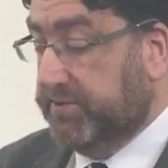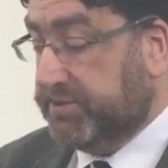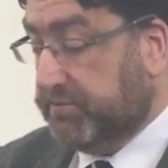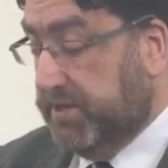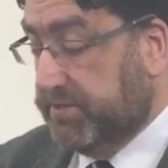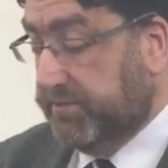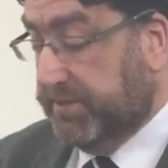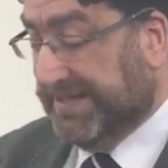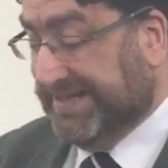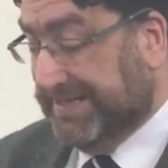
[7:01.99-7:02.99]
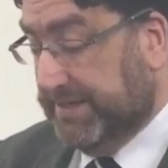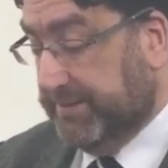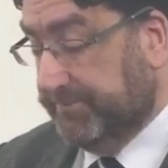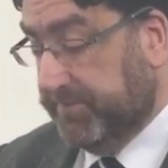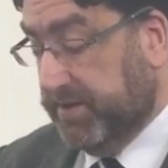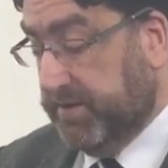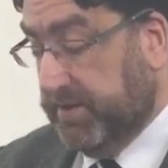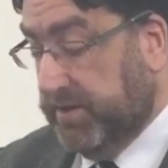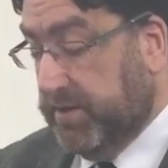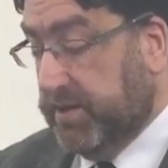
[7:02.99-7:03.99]
is greater than I.
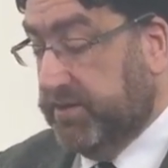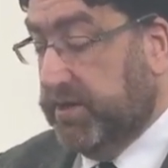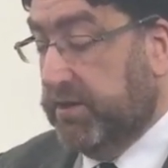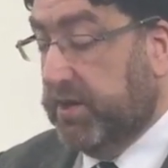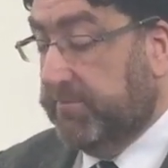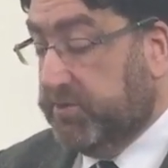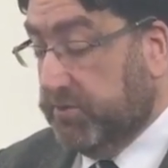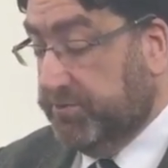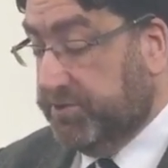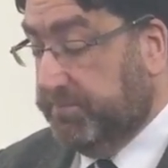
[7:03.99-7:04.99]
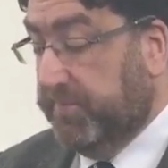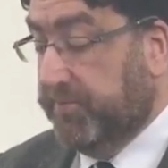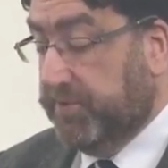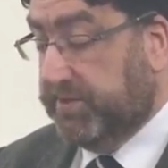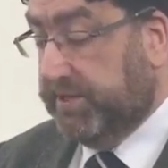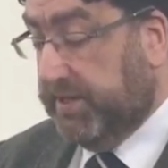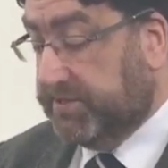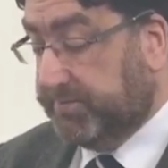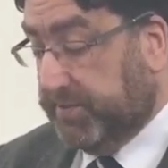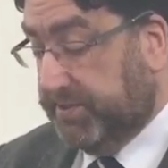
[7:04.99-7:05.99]
And now I have told you before it
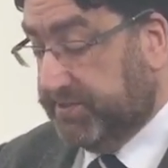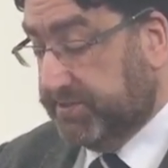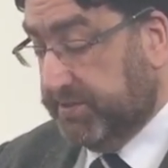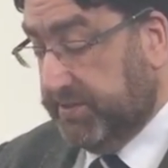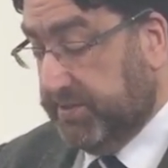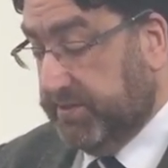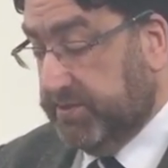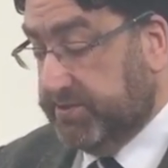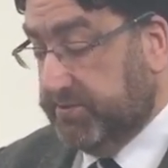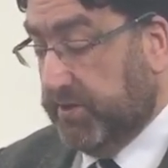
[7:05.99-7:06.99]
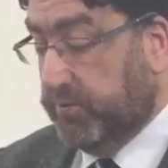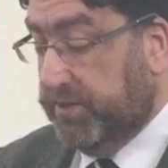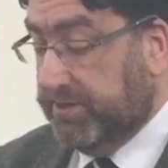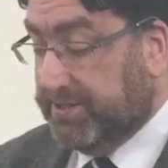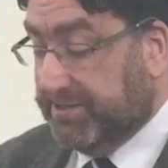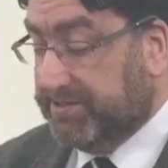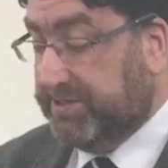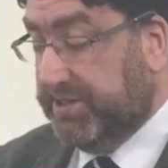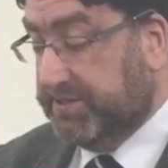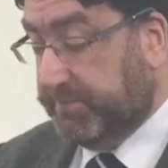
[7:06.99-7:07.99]
takes place, so that when it does
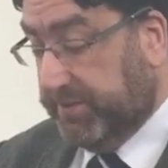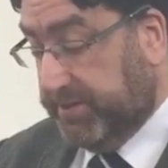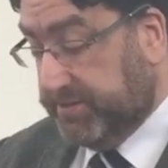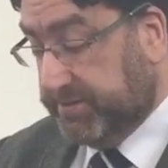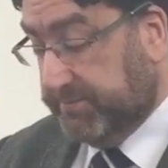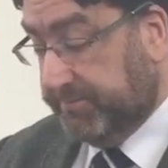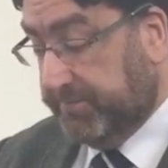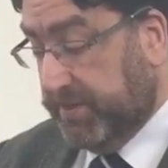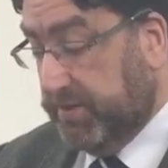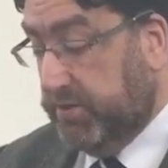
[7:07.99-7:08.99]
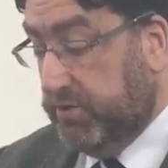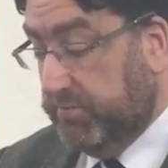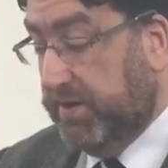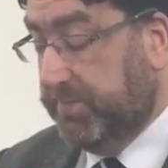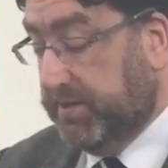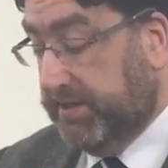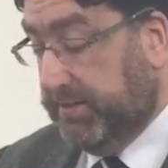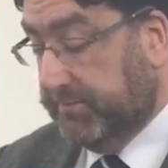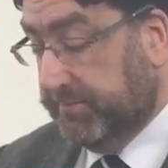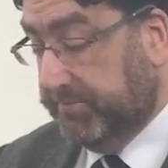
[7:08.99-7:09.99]
take place, you may
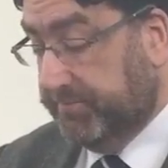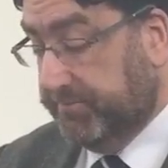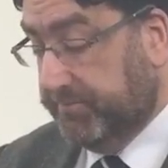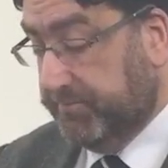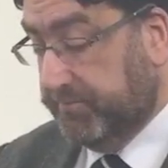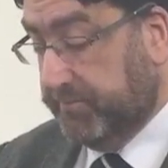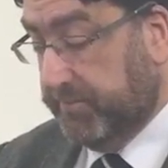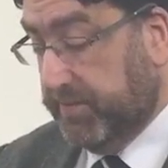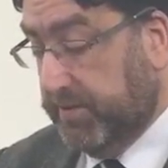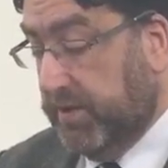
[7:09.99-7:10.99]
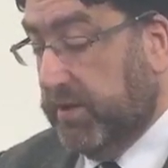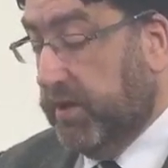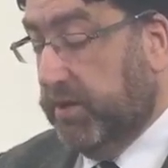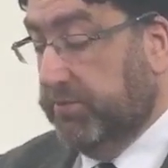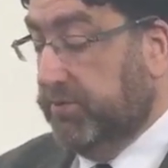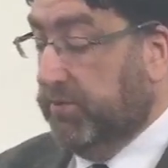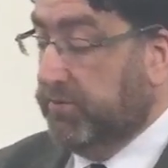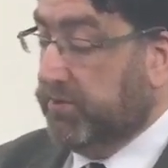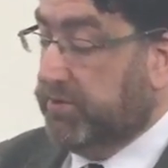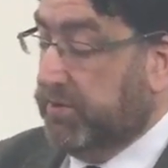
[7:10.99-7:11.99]
believe. I will no
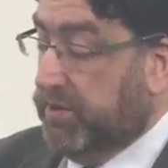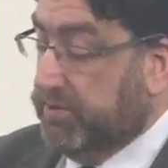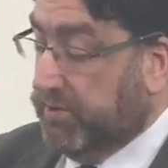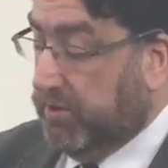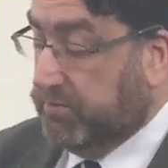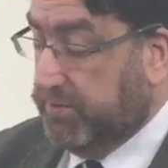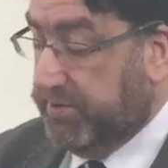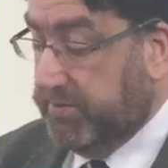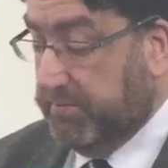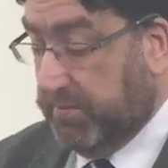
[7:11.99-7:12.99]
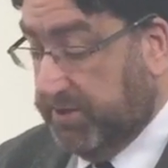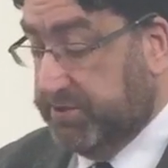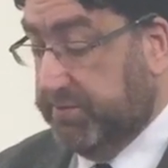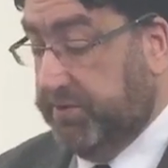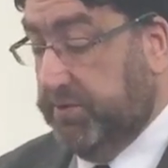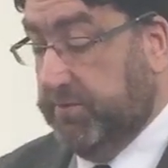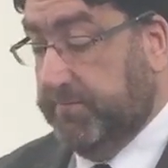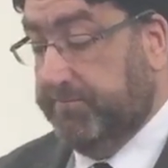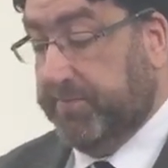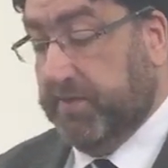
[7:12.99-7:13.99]
longer talk much with you,
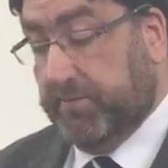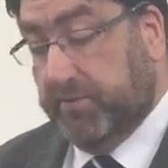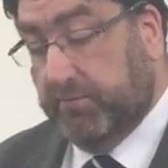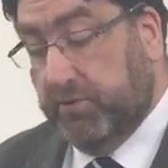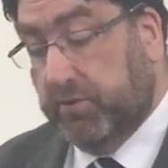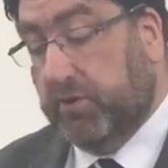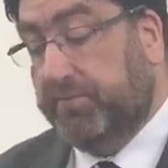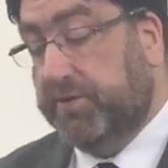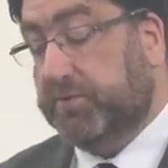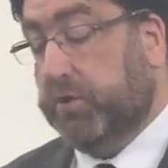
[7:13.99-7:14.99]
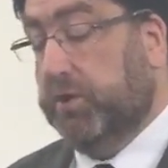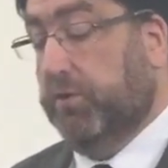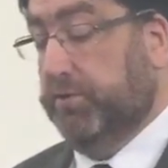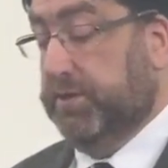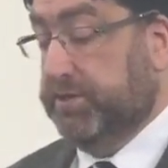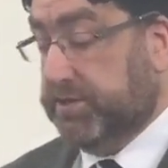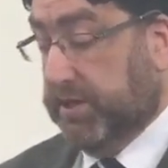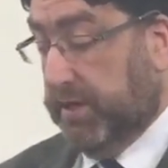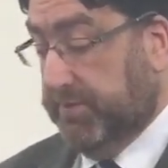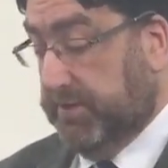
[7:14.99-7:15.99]
for the ruler of this world is
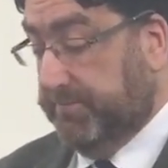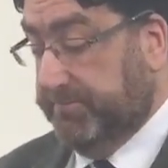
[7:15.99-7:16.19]
coming.